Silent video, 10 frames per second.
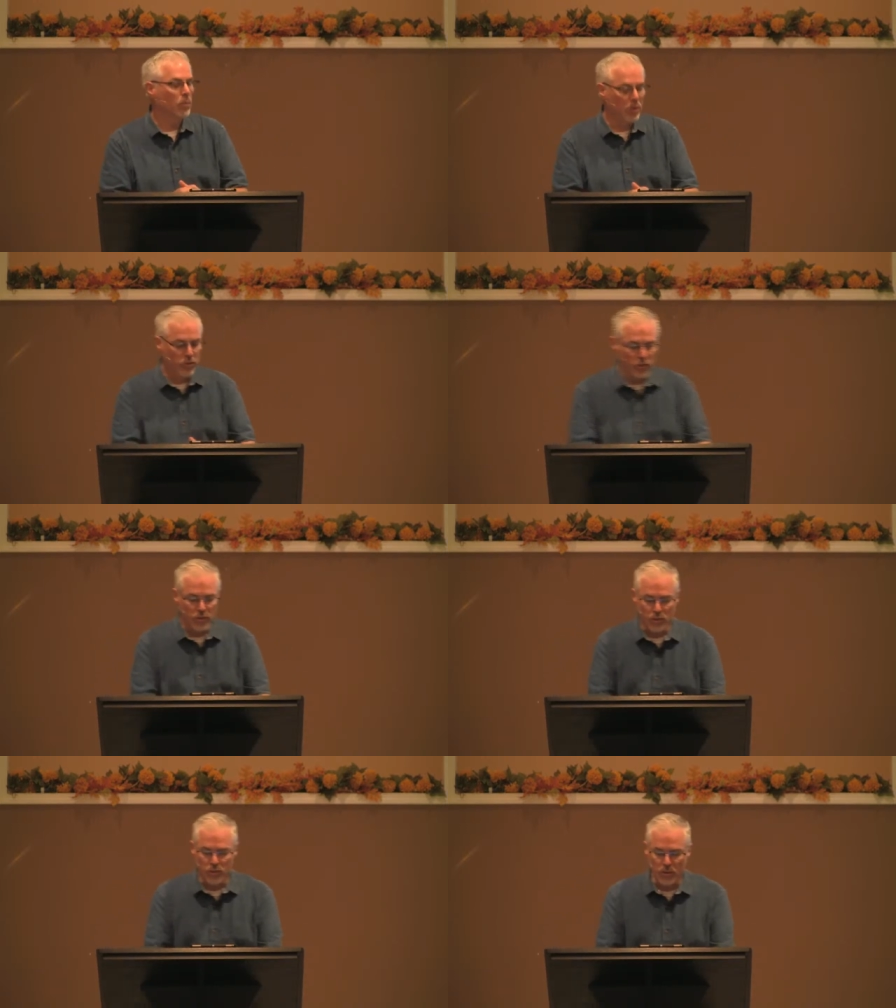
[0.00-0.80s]
with
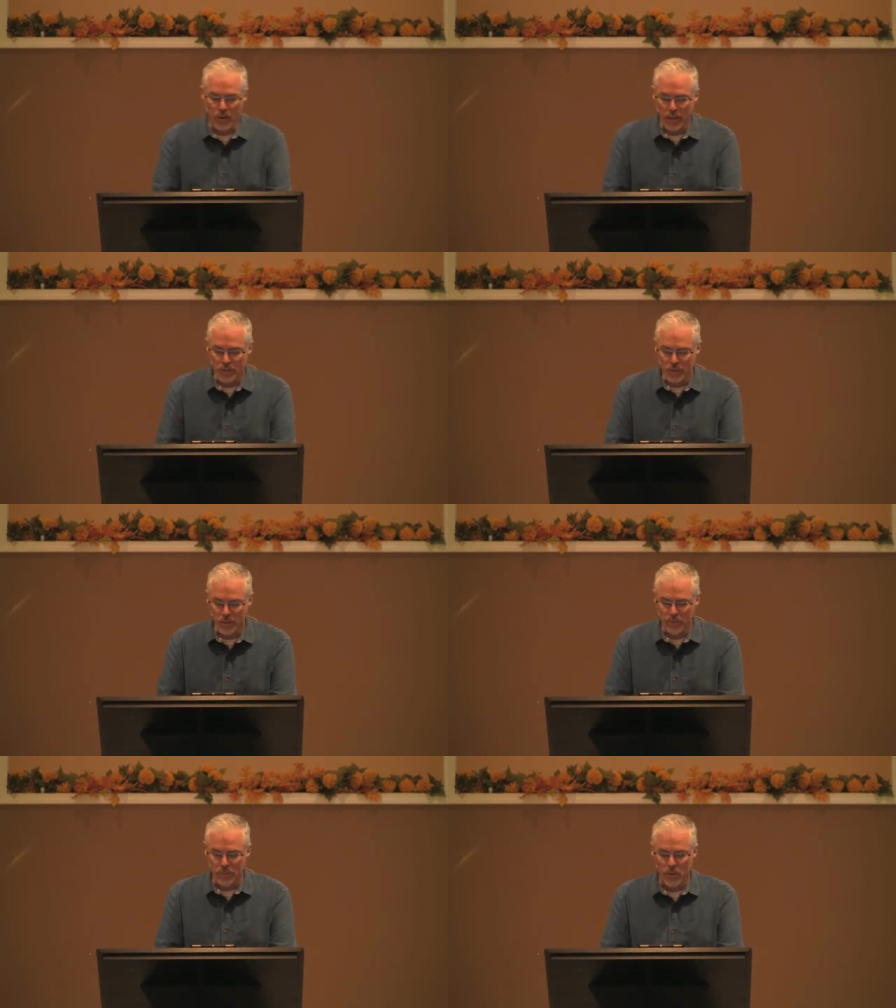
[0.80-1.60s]
Jesus Christ.
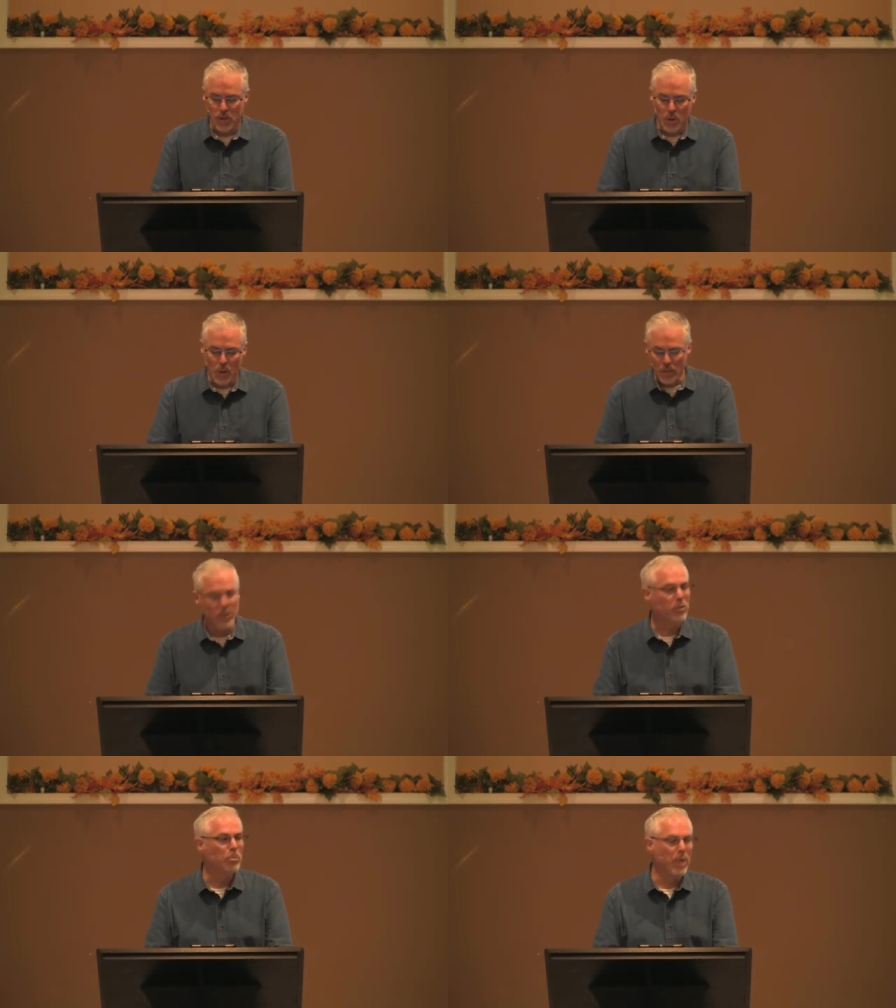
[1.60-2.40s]

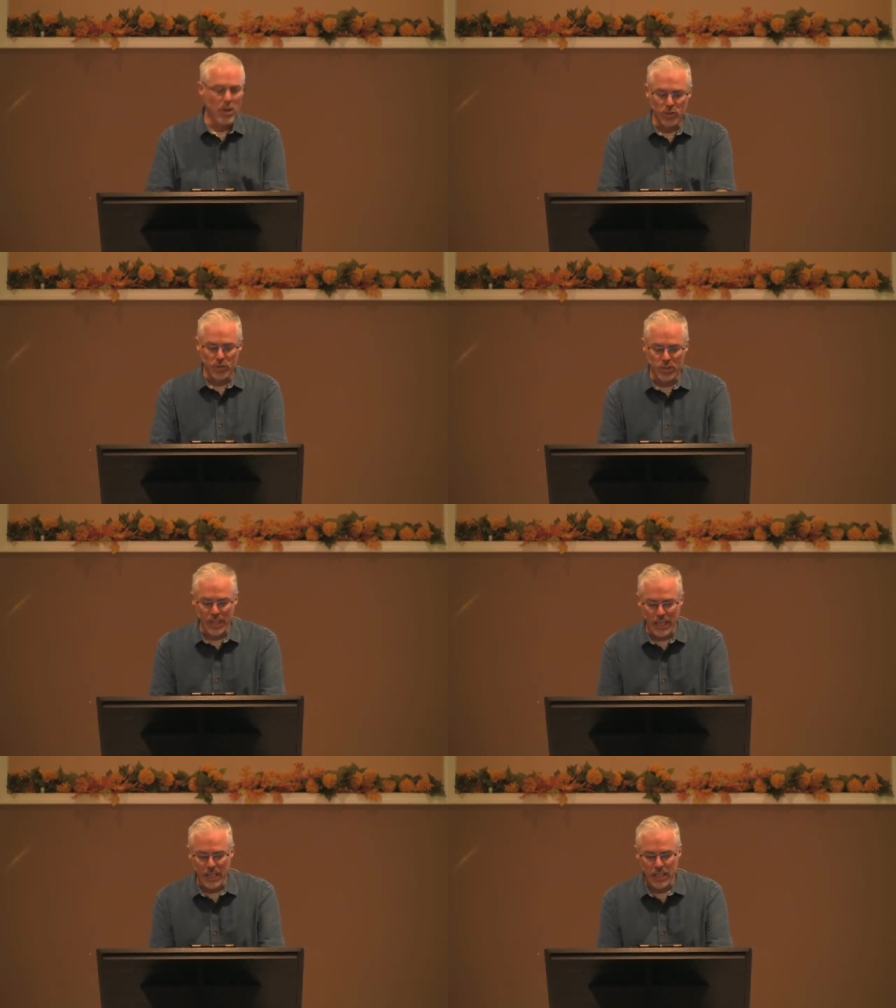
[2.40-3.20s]
Whether it's B or
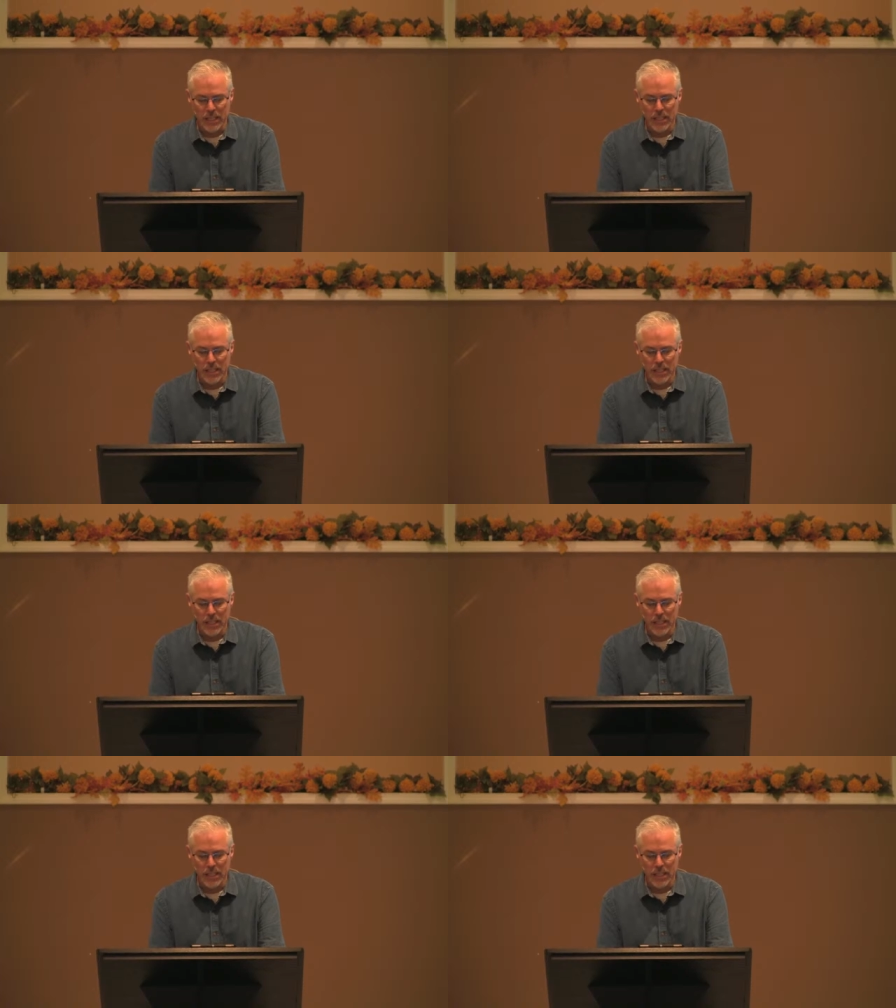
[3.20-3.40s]
C,